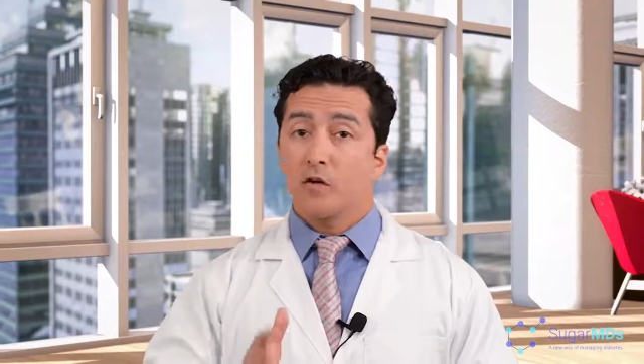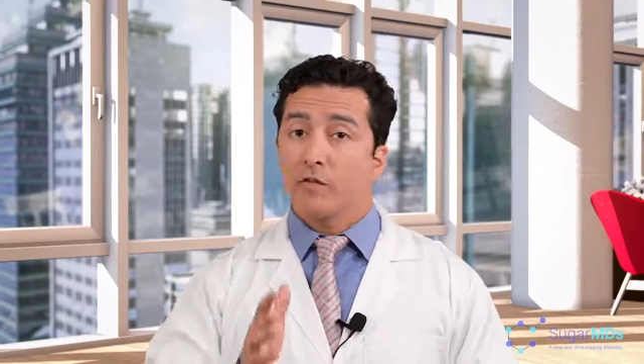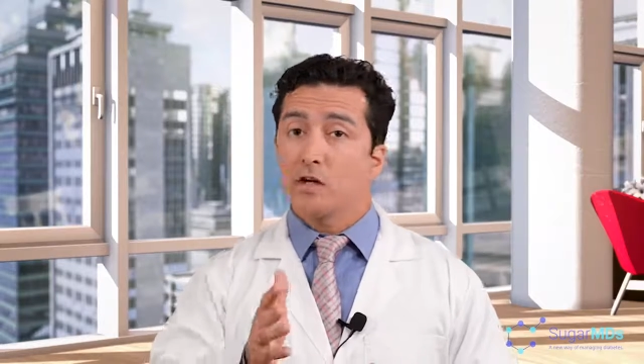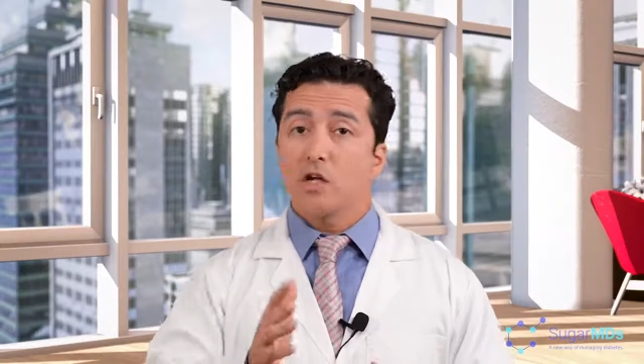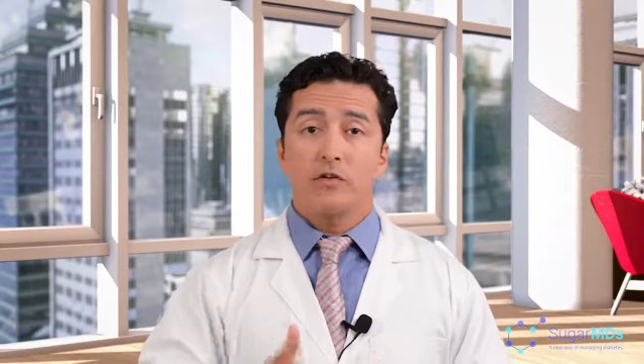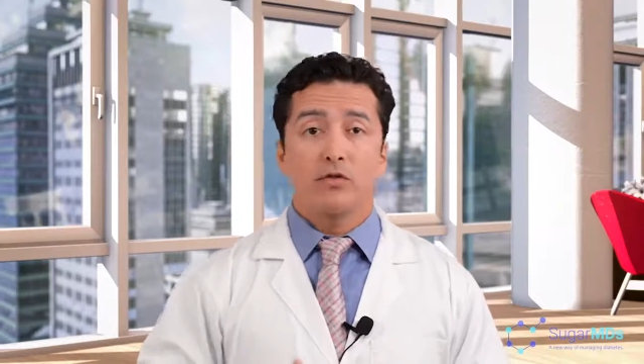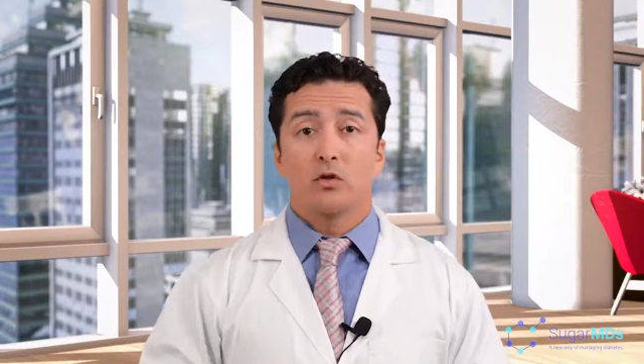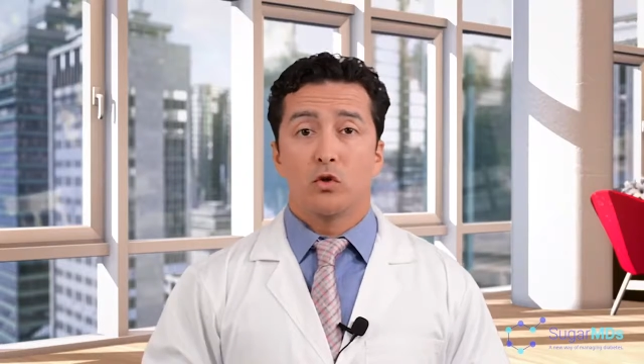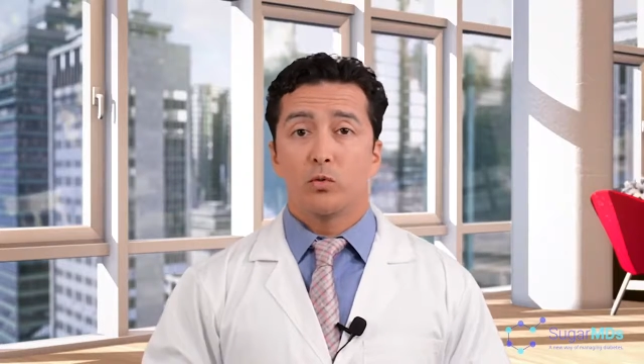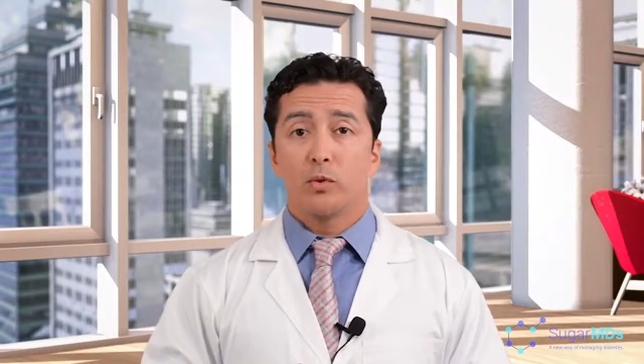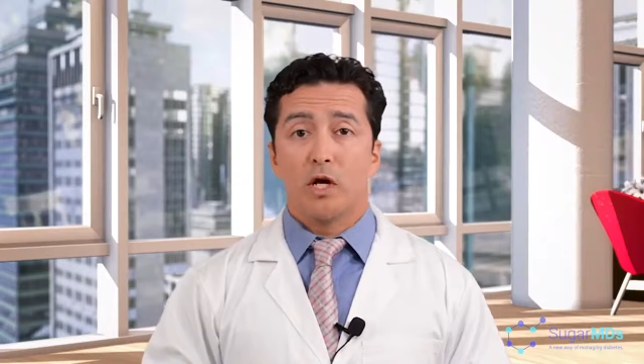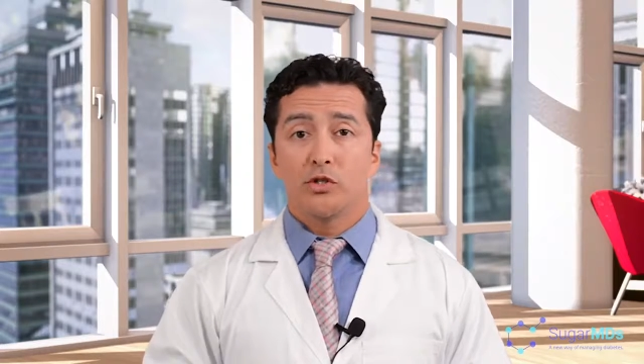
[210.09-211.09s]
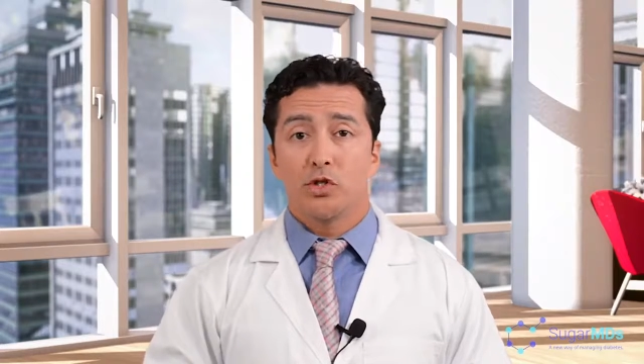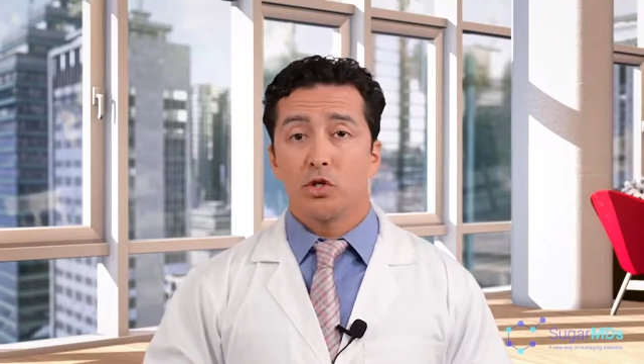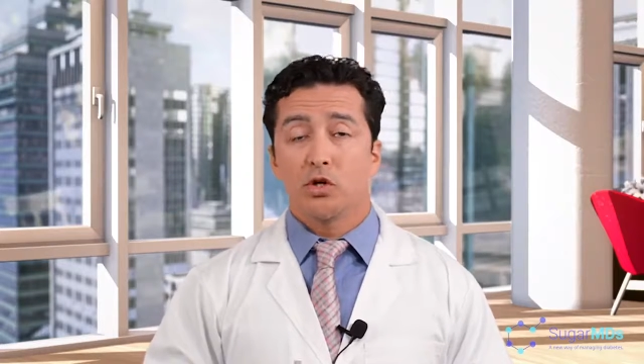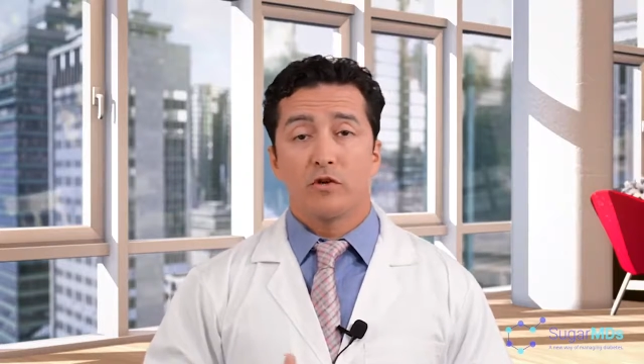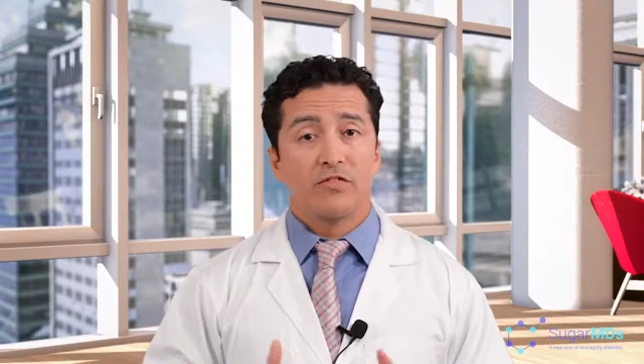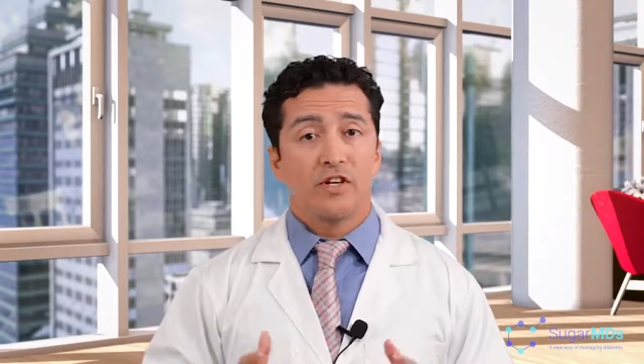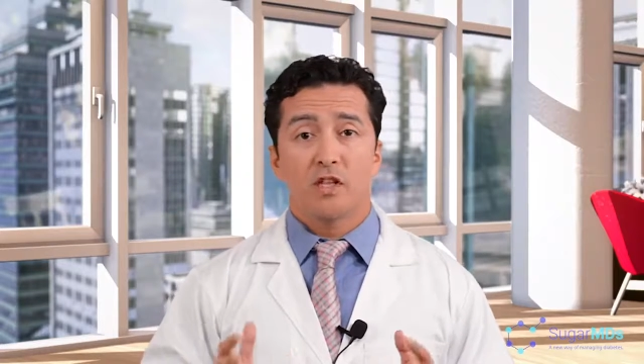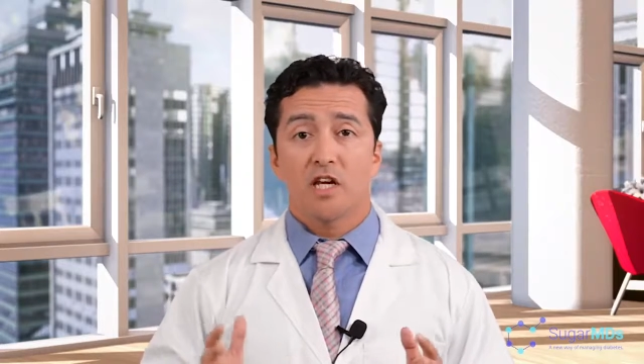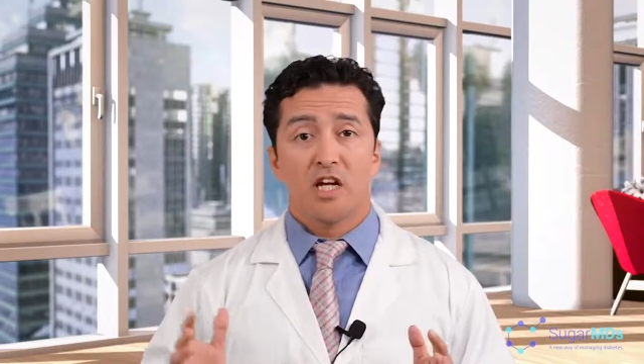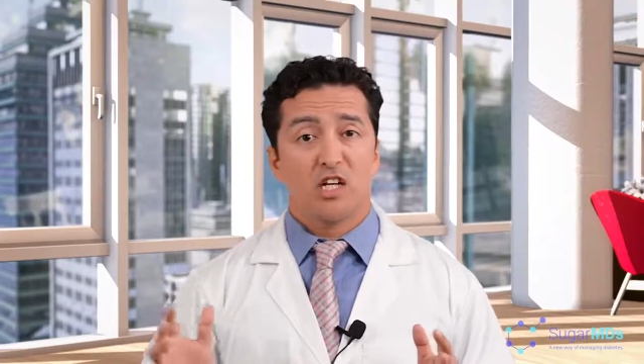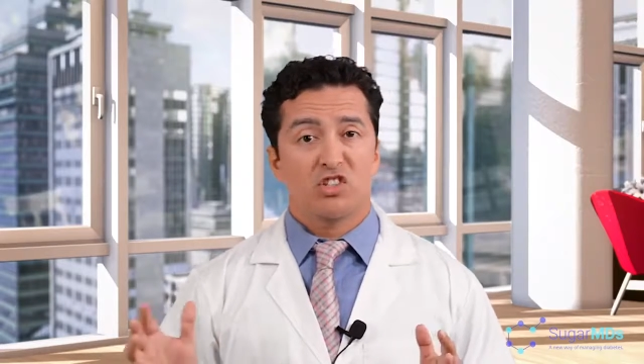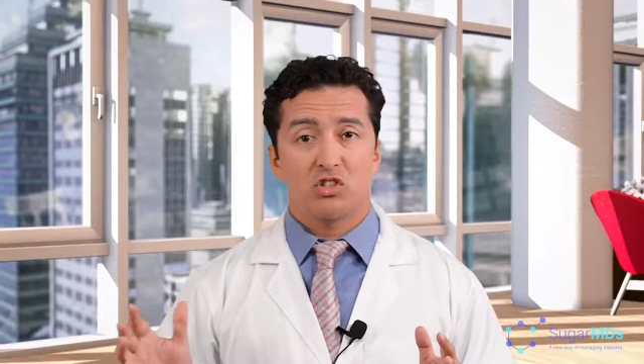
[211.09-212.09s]
When you have a low blood sugar, you feel
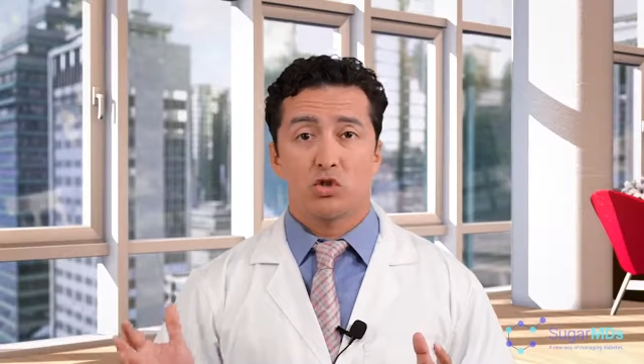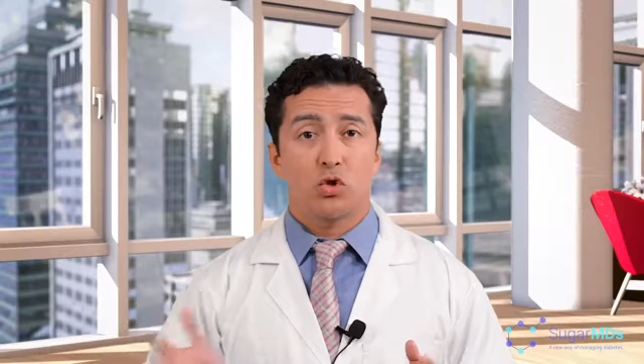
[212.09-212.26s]
like a